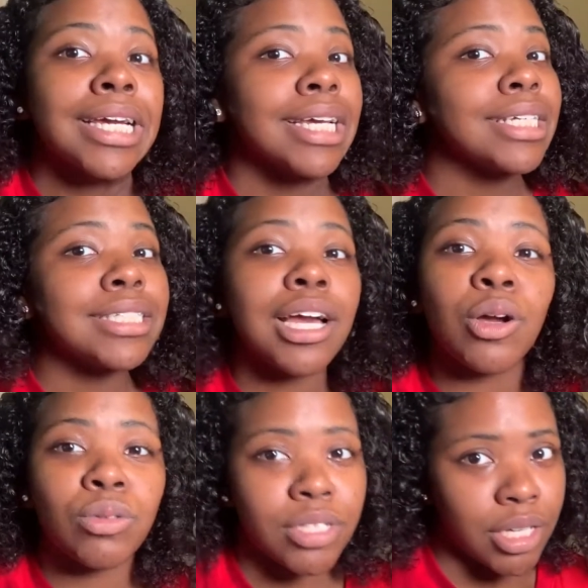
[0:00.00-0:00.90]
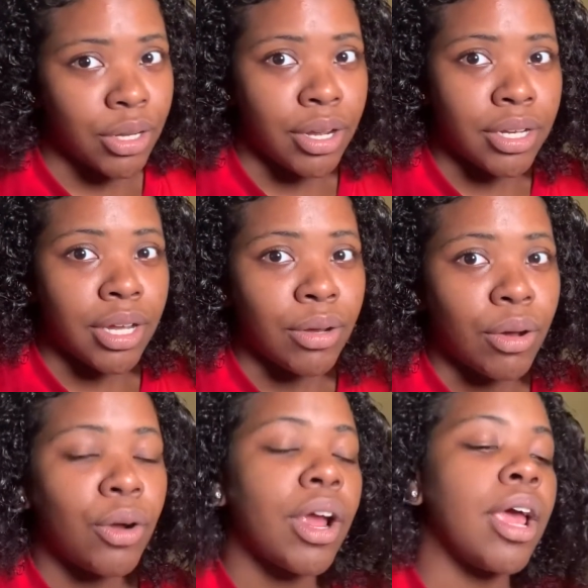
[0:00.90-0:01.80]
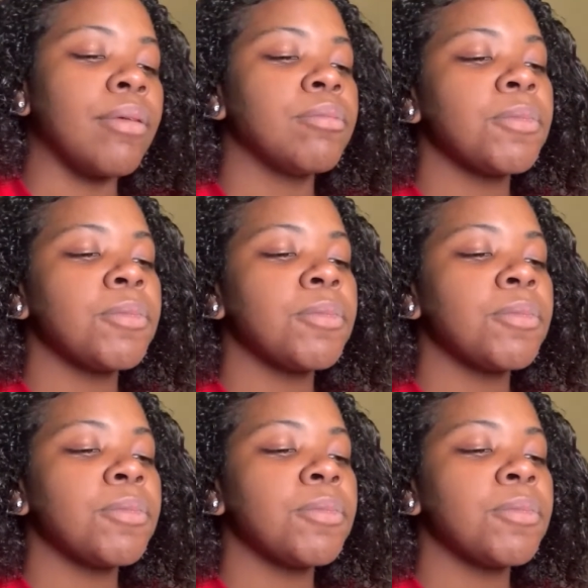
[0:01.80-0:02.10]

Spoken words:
it's not going to slick your hair down, okay?